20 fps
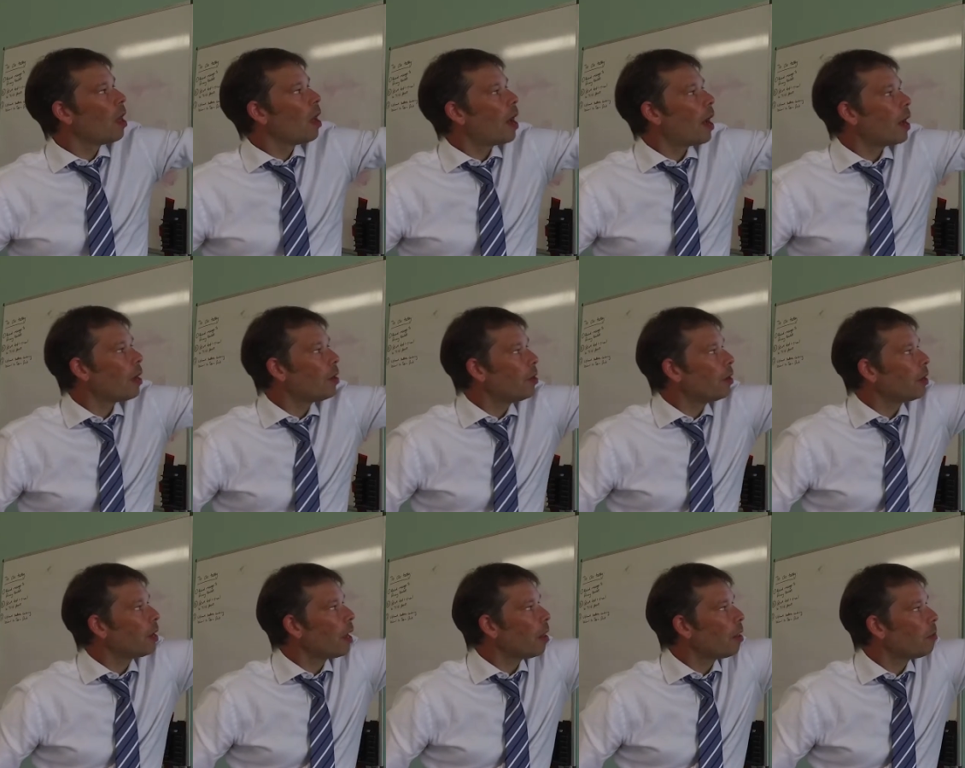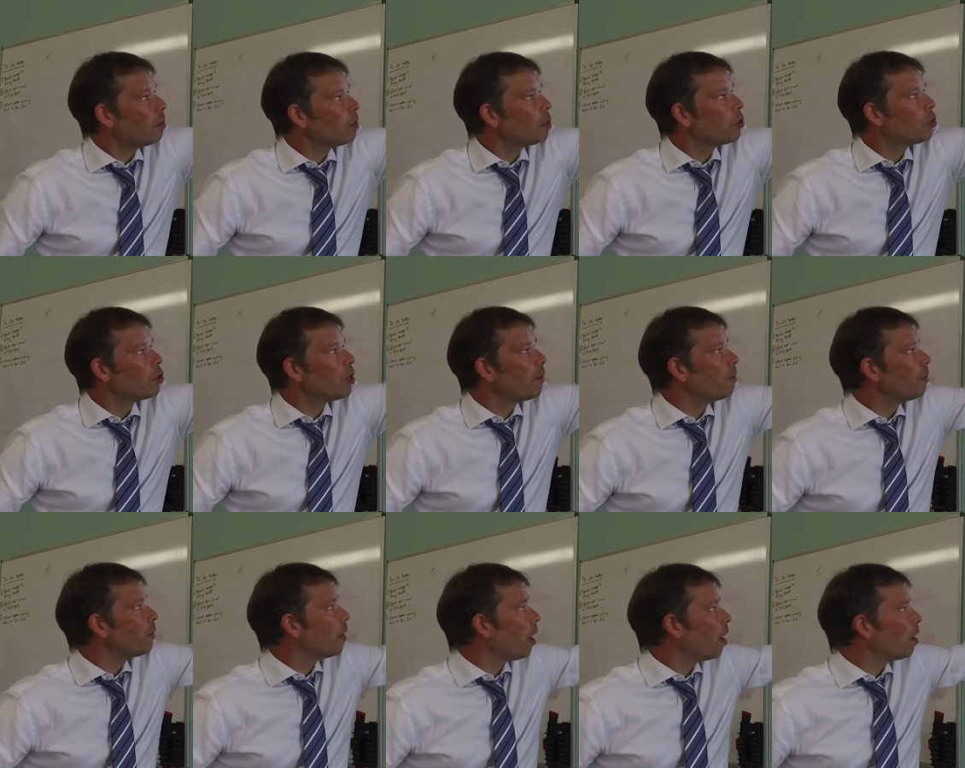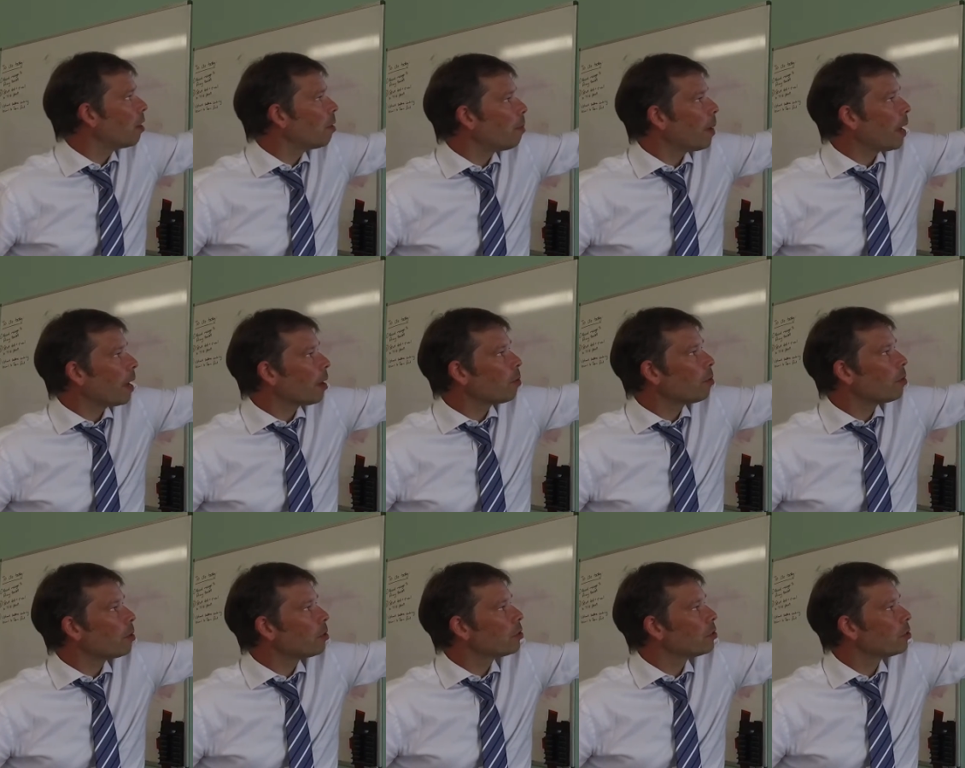and you can get them to shift it either
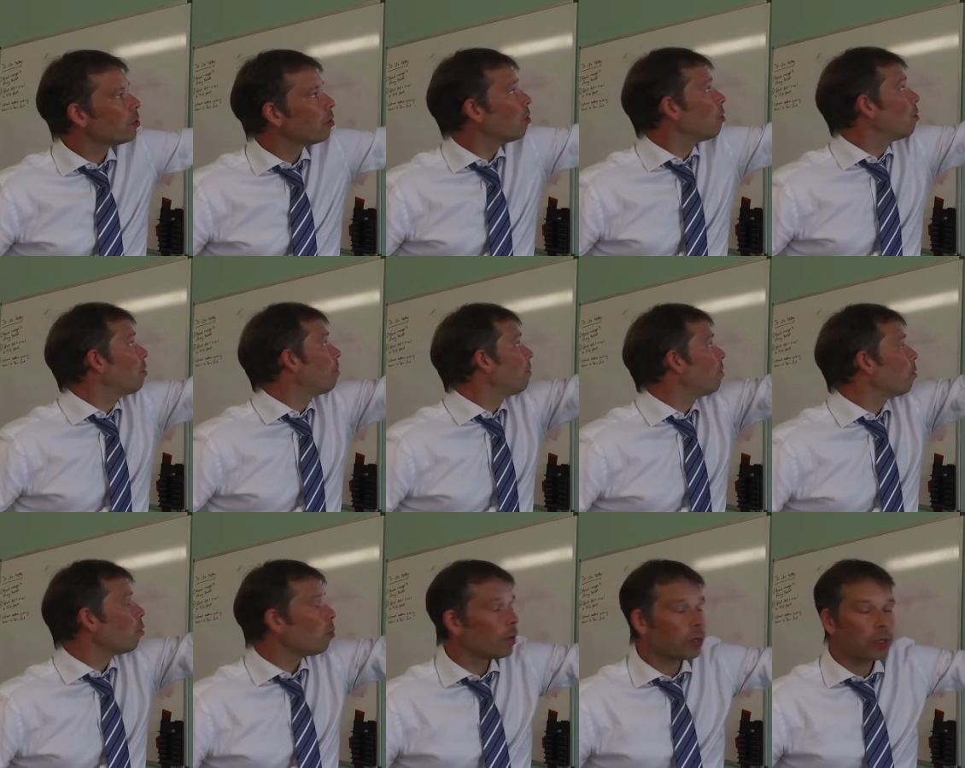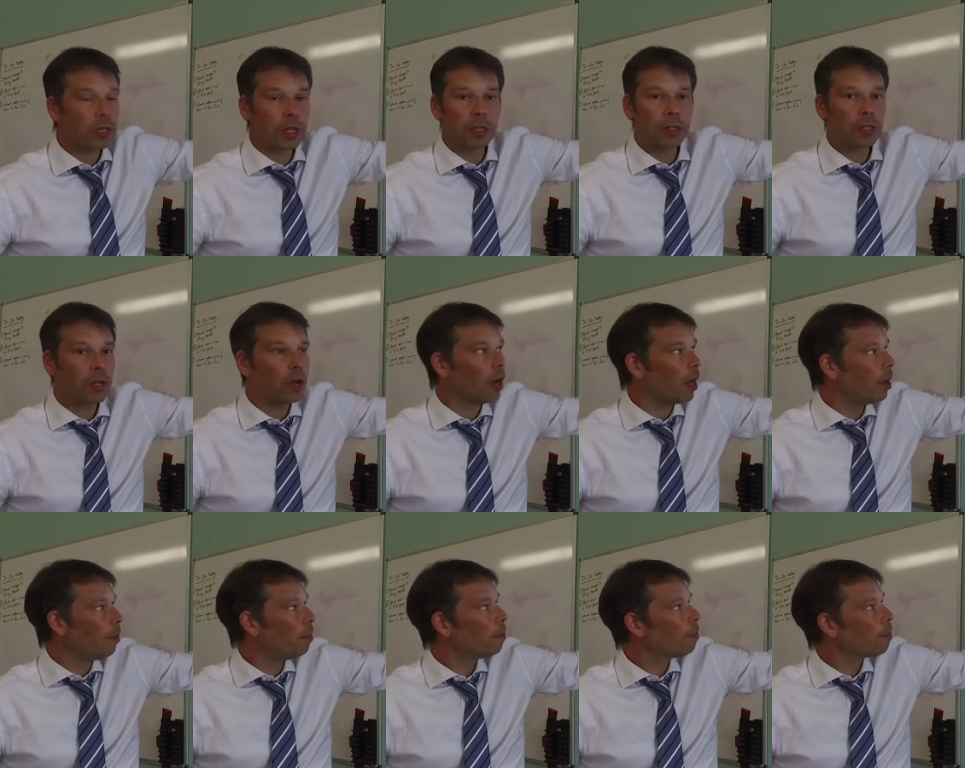backwards or forwards in time.